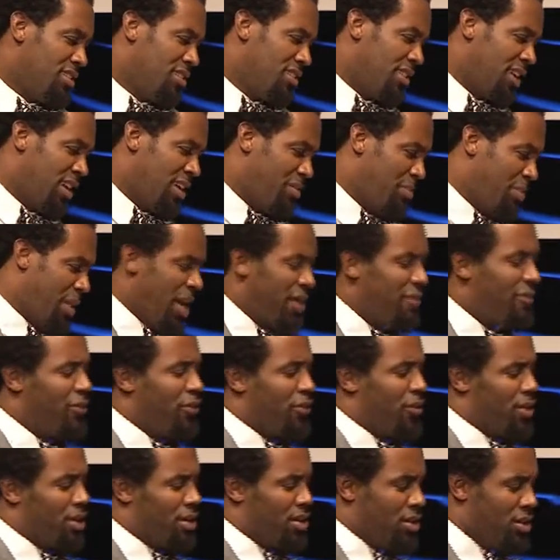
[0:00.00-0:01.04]
So you had to pay
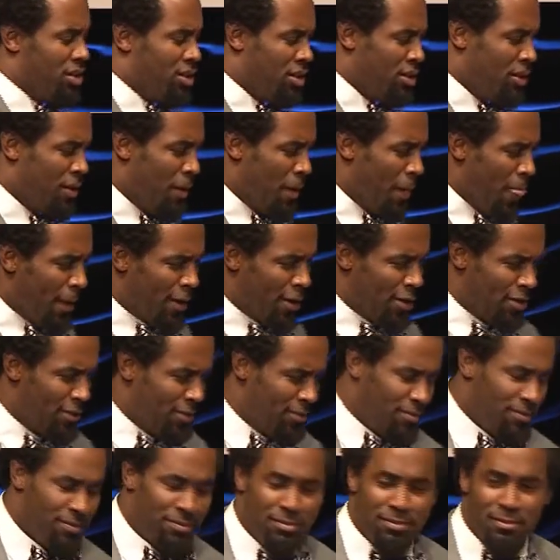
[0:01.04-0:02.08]
for it.
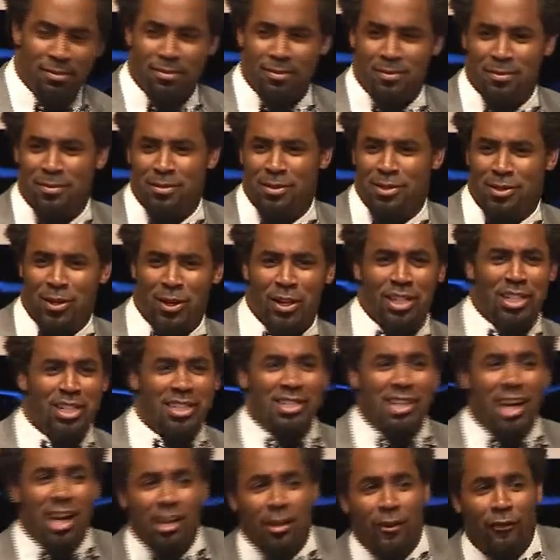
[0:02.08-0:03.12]
So you
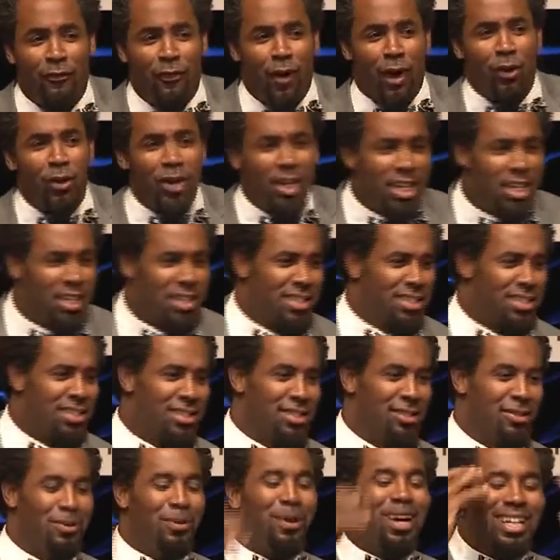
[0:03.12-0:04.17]
decide to
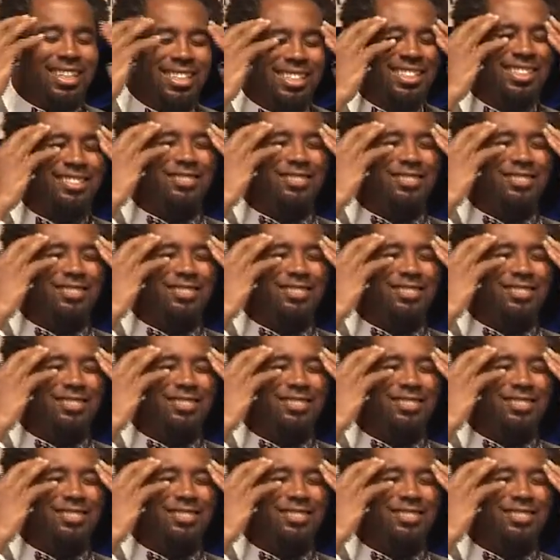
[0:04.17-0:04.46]
focus. What?